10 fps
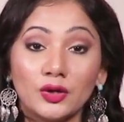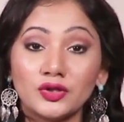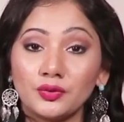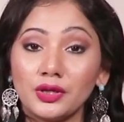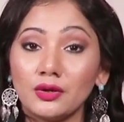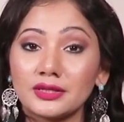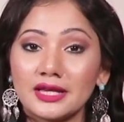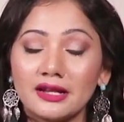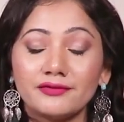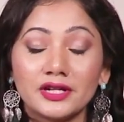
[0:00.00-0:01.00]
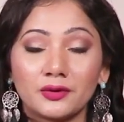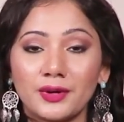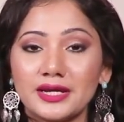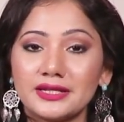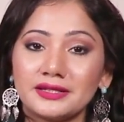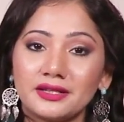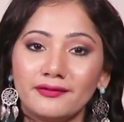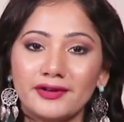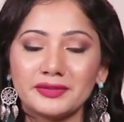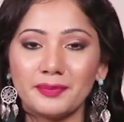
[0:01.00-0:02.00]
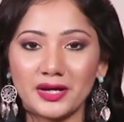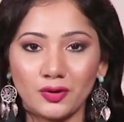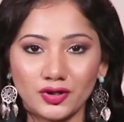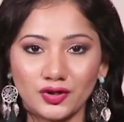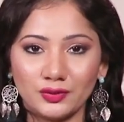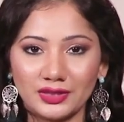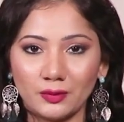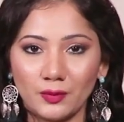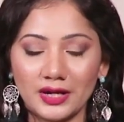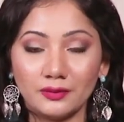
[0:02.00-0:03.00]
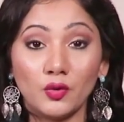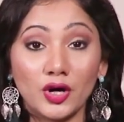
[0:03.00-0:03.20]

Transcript: You are doing yourself a great disservice by not using one.